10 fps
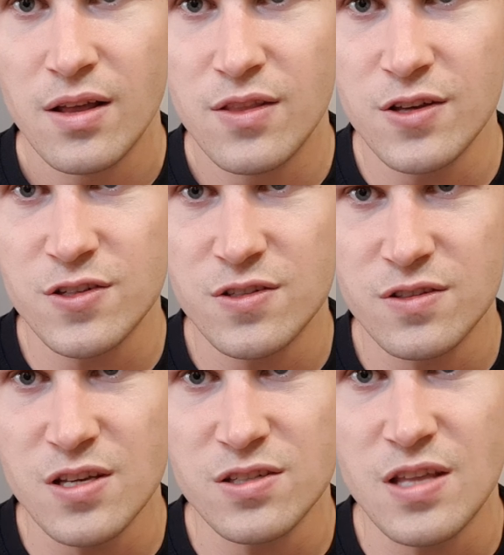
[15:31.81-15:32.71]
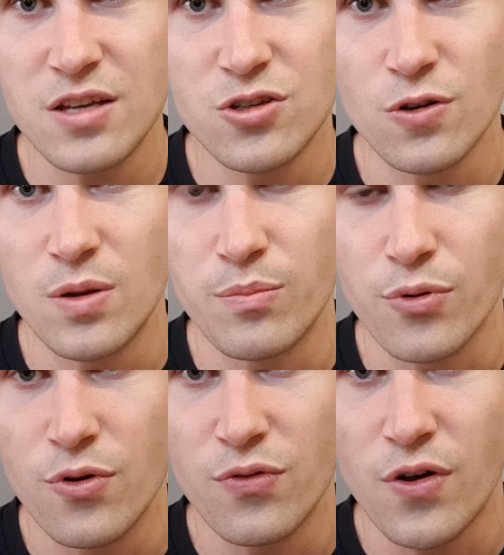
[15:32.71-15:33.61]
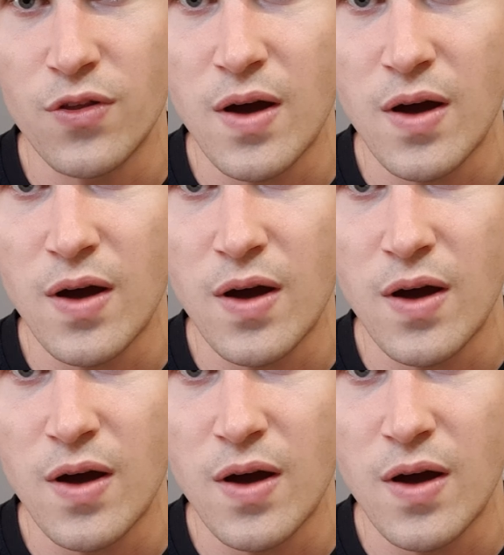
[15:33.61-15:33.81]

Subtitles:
This they should improve on though.